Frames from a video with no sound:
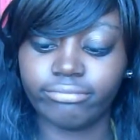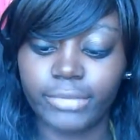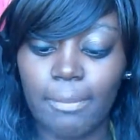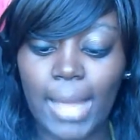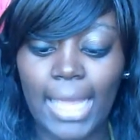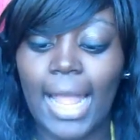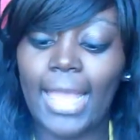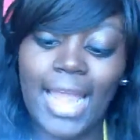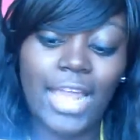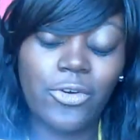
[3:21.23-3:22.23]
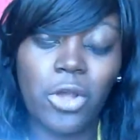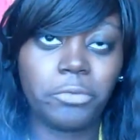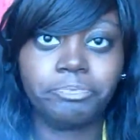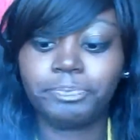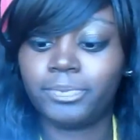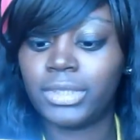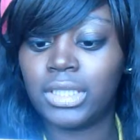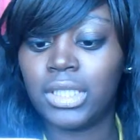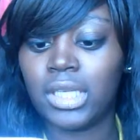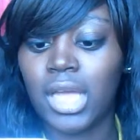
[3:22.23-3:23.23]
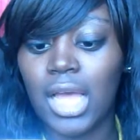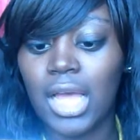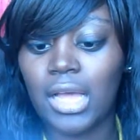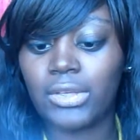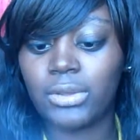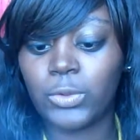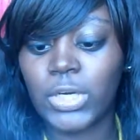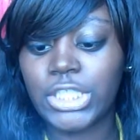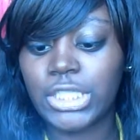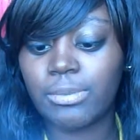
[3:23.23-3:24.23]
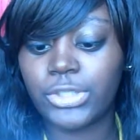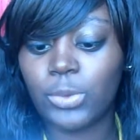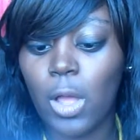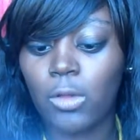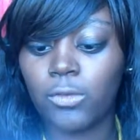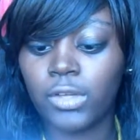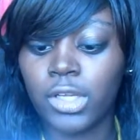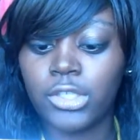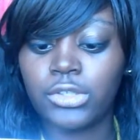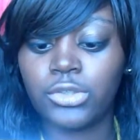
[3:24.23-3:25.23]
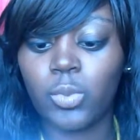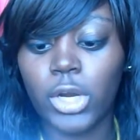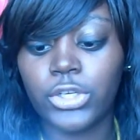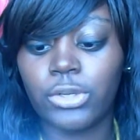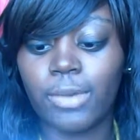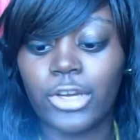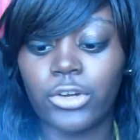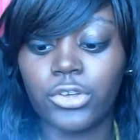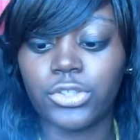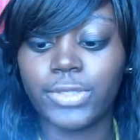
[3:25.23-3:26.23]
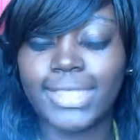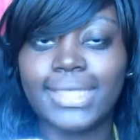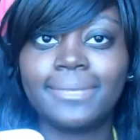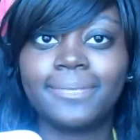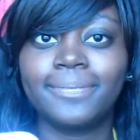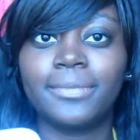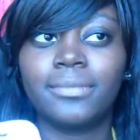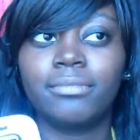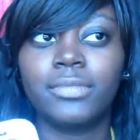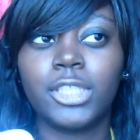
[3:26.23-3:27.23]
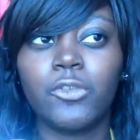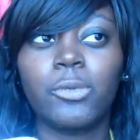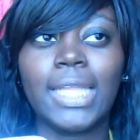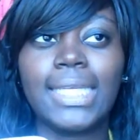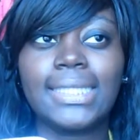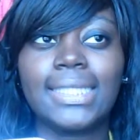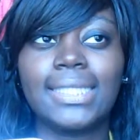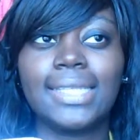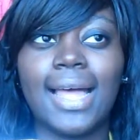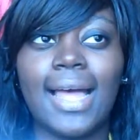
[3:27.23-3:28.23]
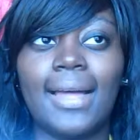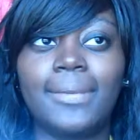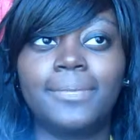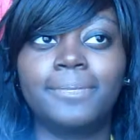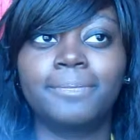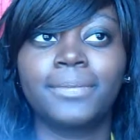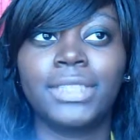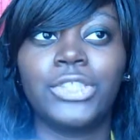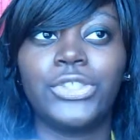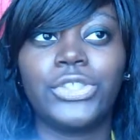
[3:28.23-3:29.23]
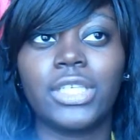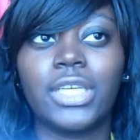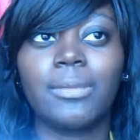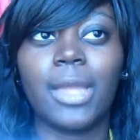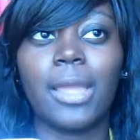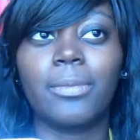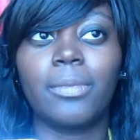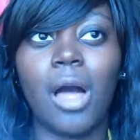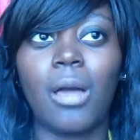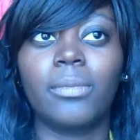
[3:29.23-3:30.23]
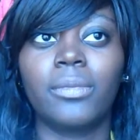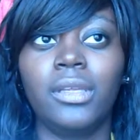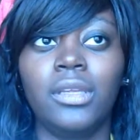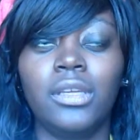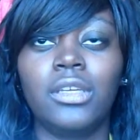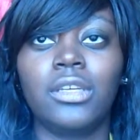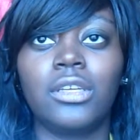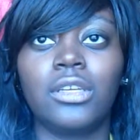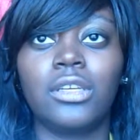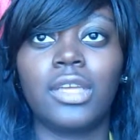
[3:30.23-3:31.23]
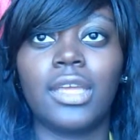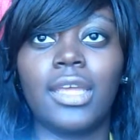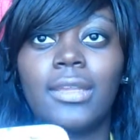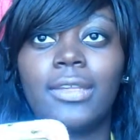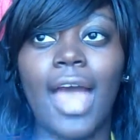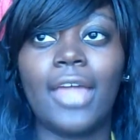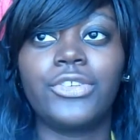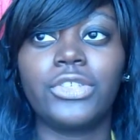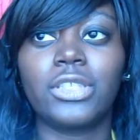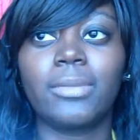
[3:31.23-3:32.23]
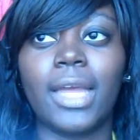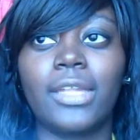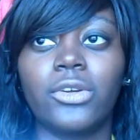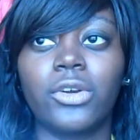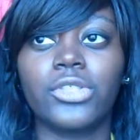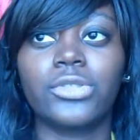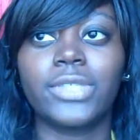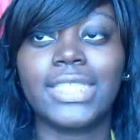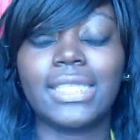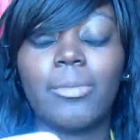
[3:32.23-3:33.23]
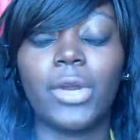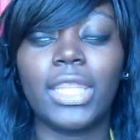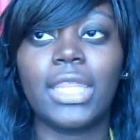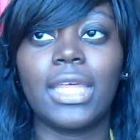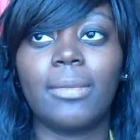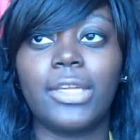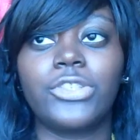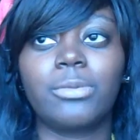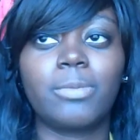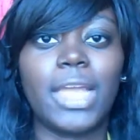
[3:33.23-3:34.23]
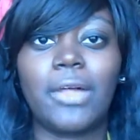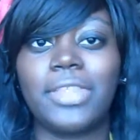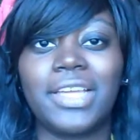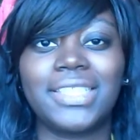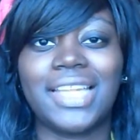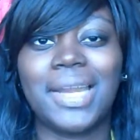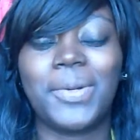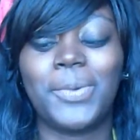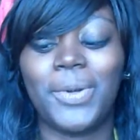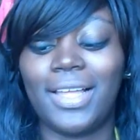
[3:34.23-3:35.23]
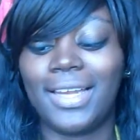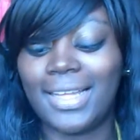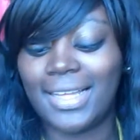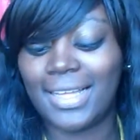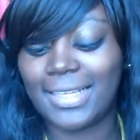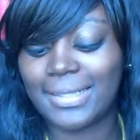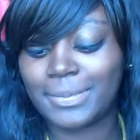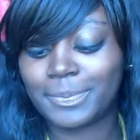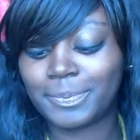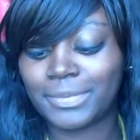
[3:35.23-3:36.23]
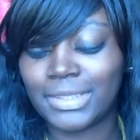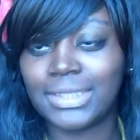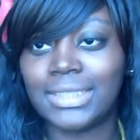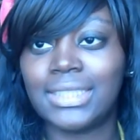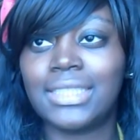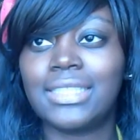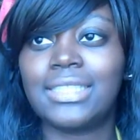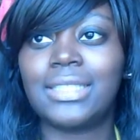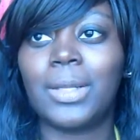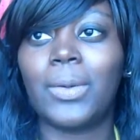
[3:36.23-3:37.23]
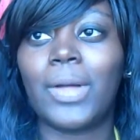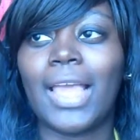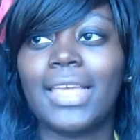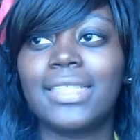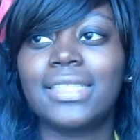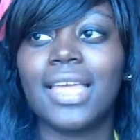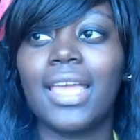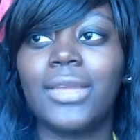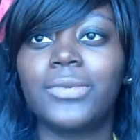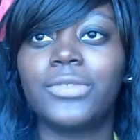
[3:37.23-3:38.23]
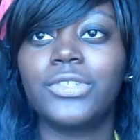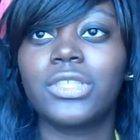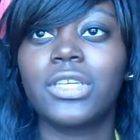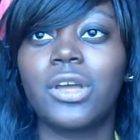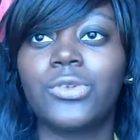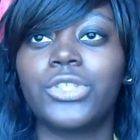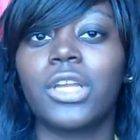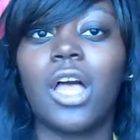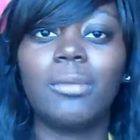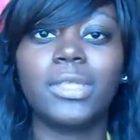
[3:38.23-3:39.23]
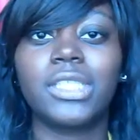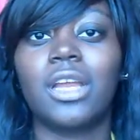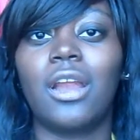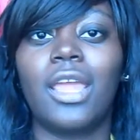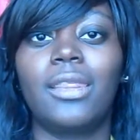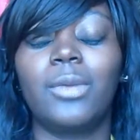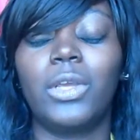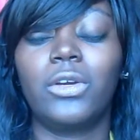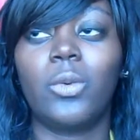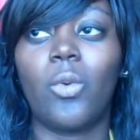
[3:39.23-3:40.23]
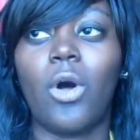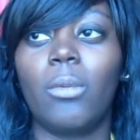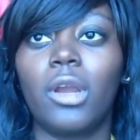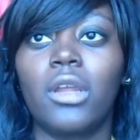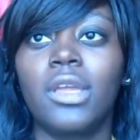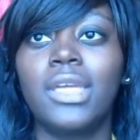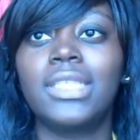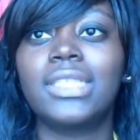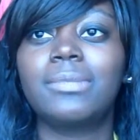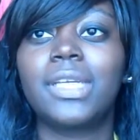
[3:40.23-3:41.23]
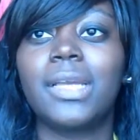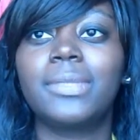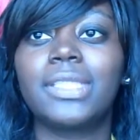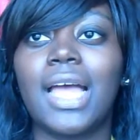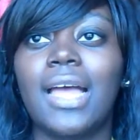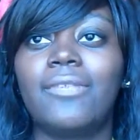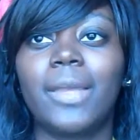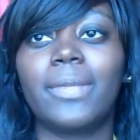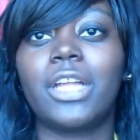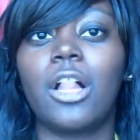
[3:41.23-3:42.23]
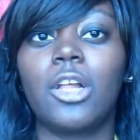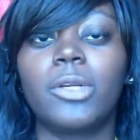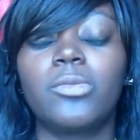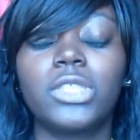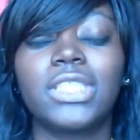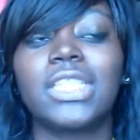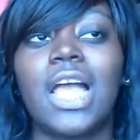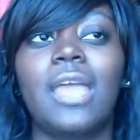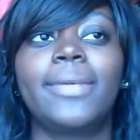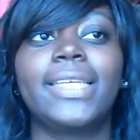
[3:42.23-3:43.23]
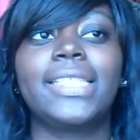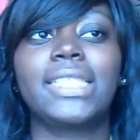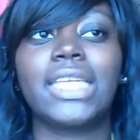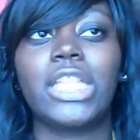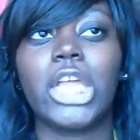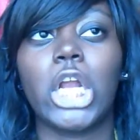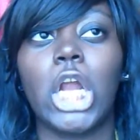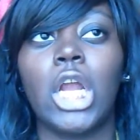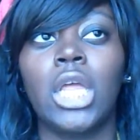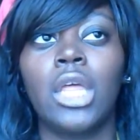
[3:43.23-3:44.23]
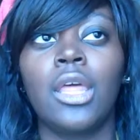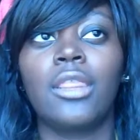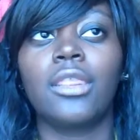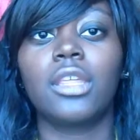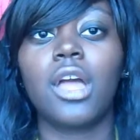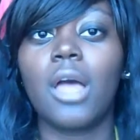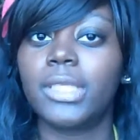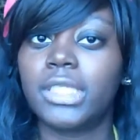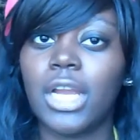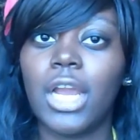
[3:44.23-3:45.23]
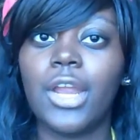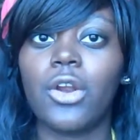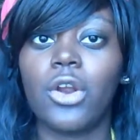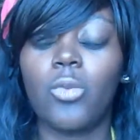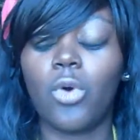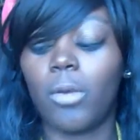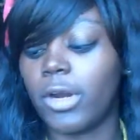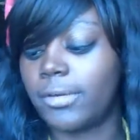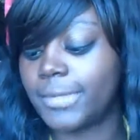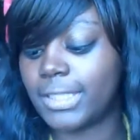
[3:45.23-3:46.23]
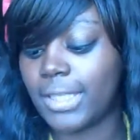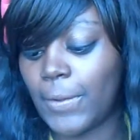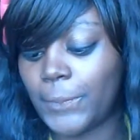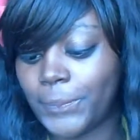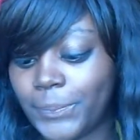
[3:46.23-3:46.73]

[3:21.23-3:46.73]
I might. I, I don't know. Uh, question number 12. Where do you buy your groceries? Several places. Um, usually my mom and dad usually buy the groceries and I'm with them. I usually pick out things that I want. Um, so I can say we usually go to the commissary and then we go to Walmart sometimes uh, Family Dollar, but most of the time it's either the commissary or Walmart. So,